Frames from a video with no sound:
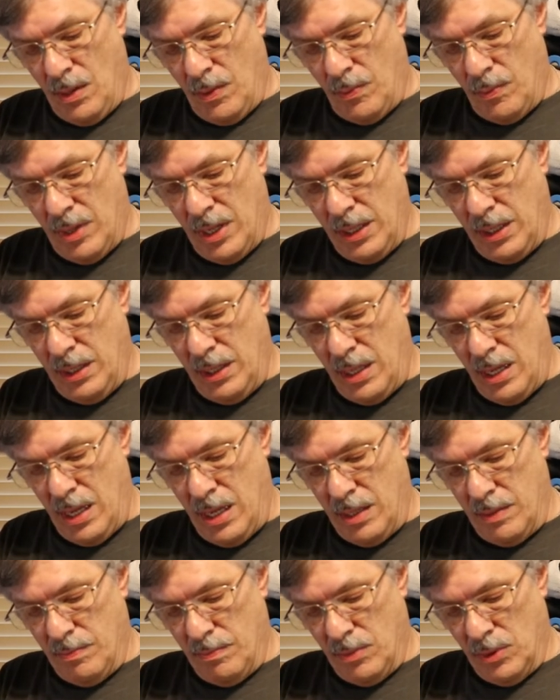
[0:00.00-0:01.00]
rugged
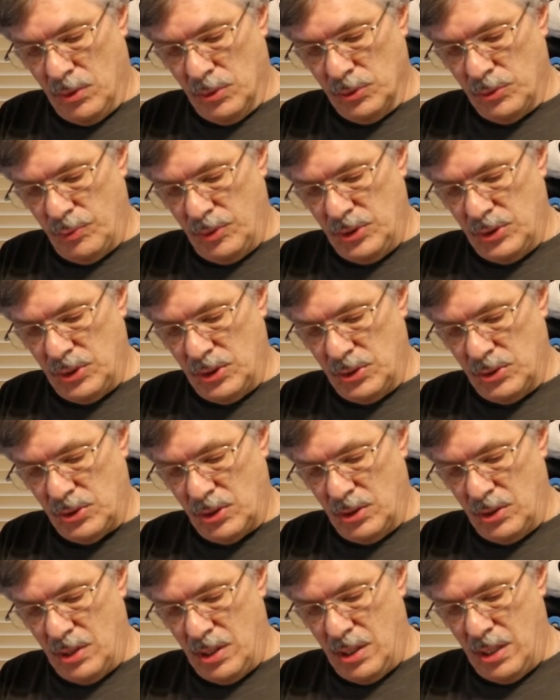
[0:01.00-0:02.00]
and mold
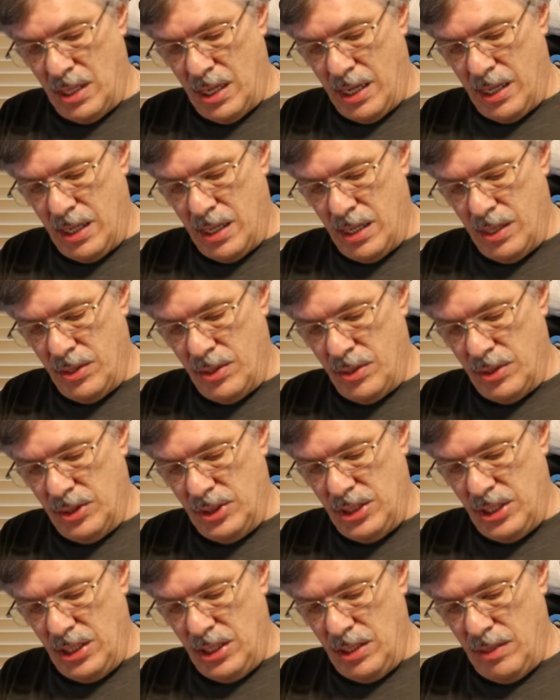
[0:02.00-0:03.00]
resistant
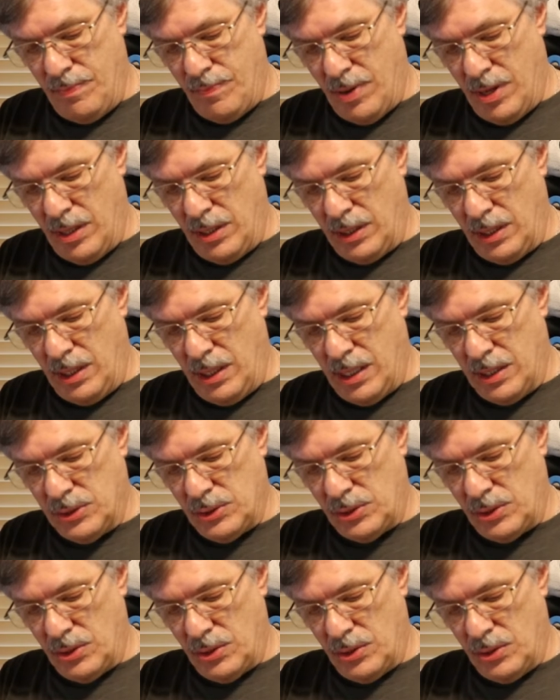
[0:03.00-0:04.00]
900D
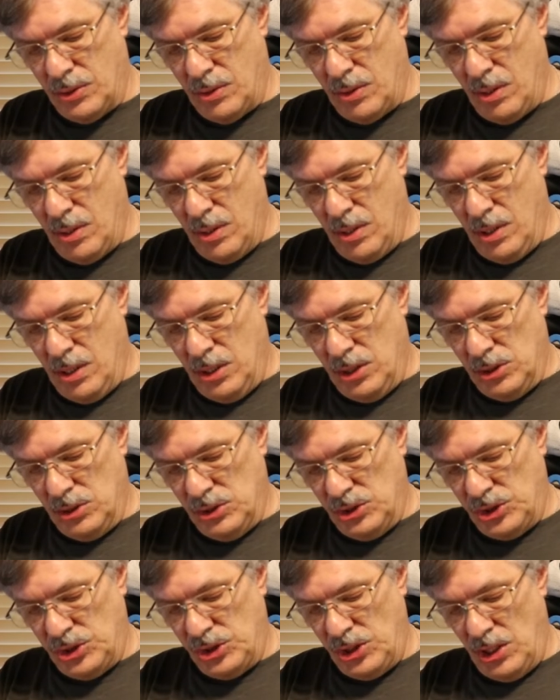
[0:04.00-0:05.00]
polyester
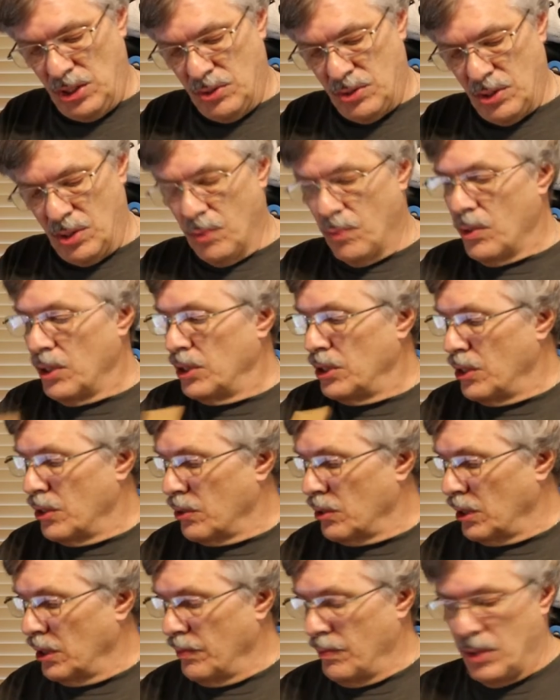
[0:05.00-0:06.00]
sheath, and a one
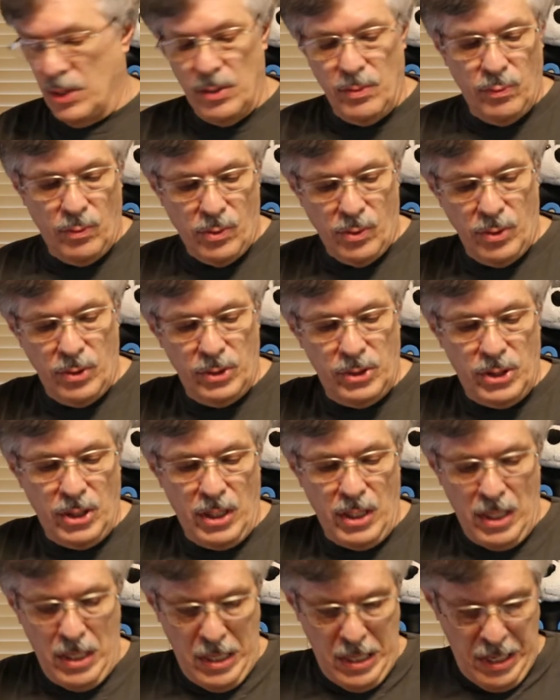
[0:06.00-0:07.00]
year limited
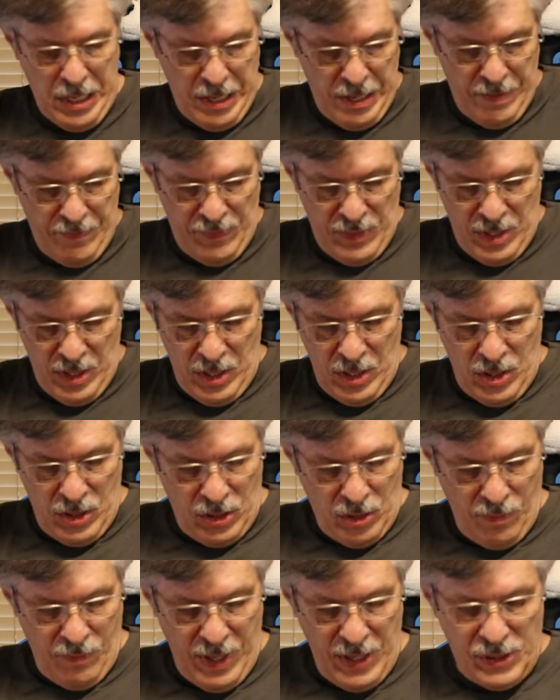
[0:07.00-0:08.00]
warranty.
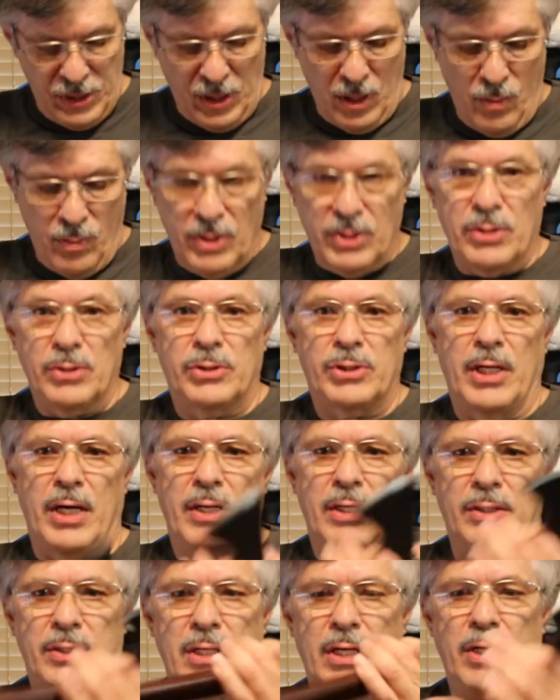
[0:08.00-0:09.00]
So basically, what they're
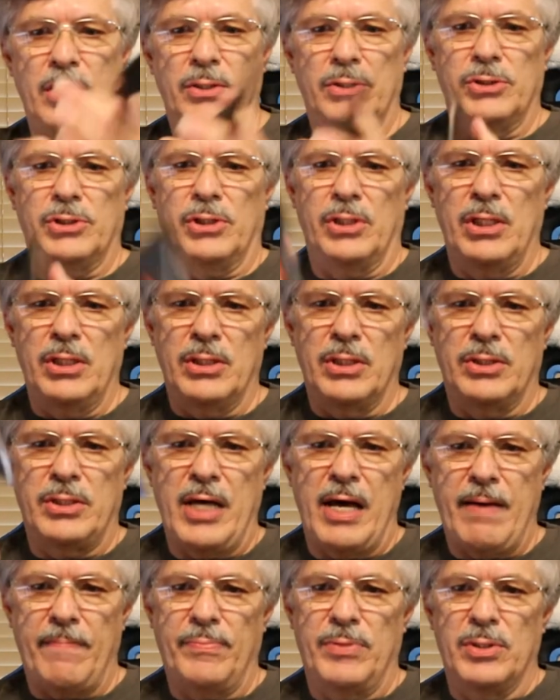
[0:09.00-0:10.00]
trying to tell you is you need to
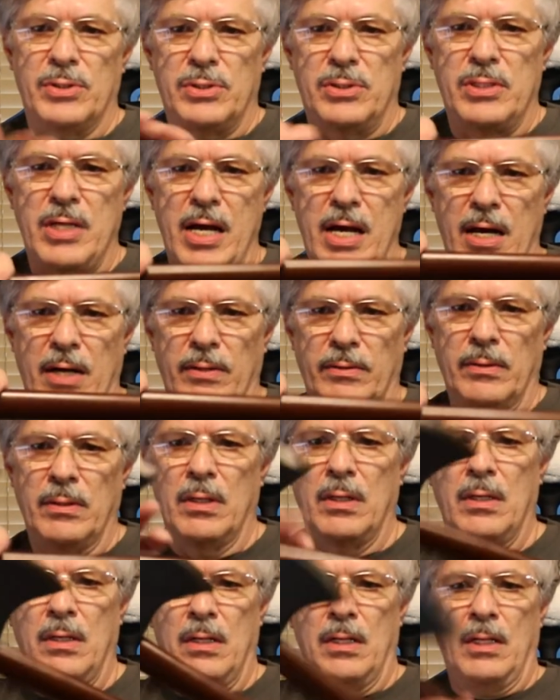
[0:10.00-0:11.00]
tap this down
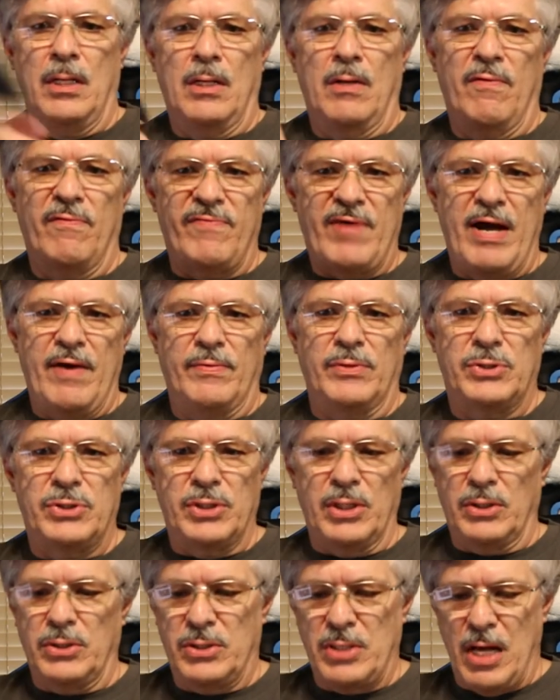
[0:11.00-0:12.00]
five or
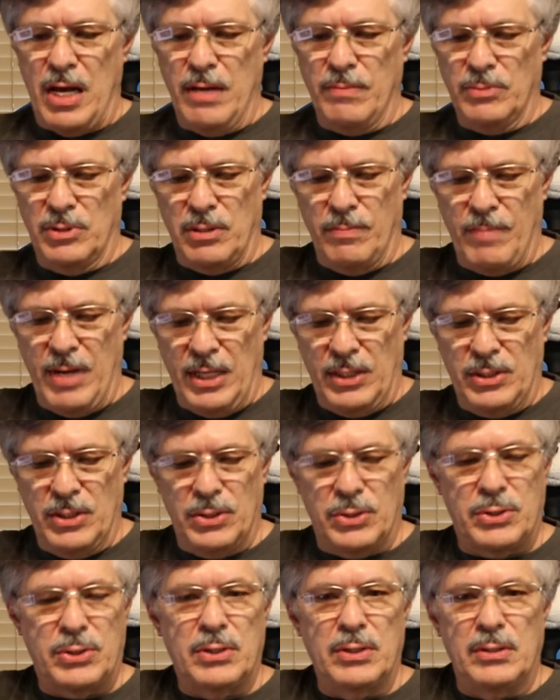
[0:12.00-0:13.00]
six times to make
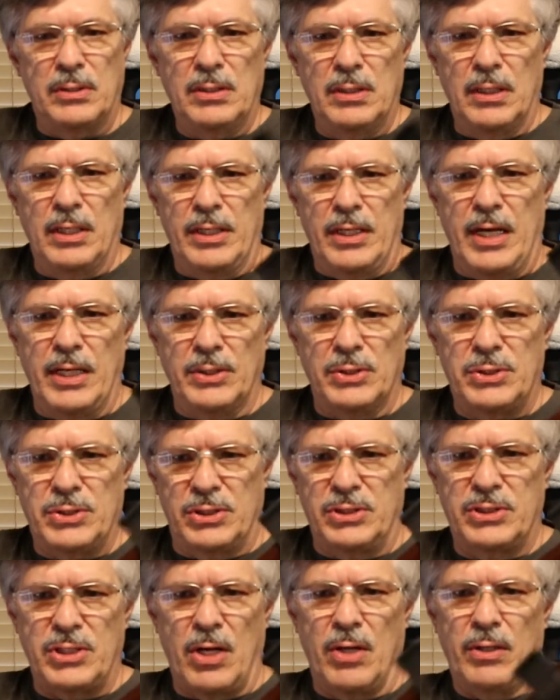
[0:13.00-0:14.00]
this a nice
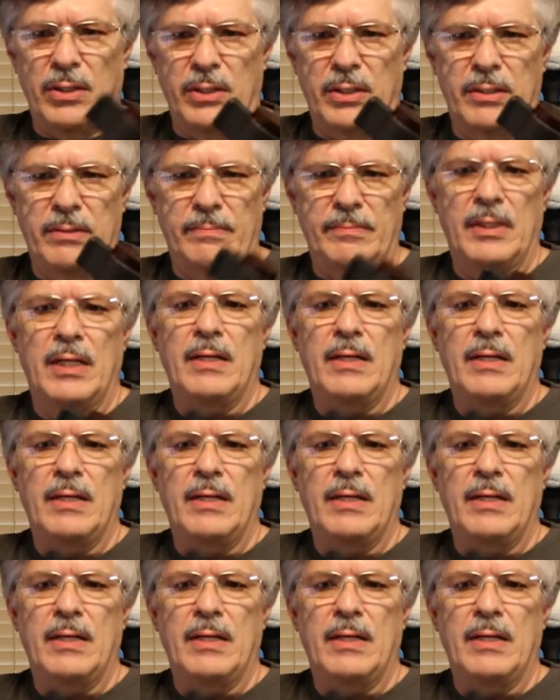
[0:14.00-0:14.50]
solid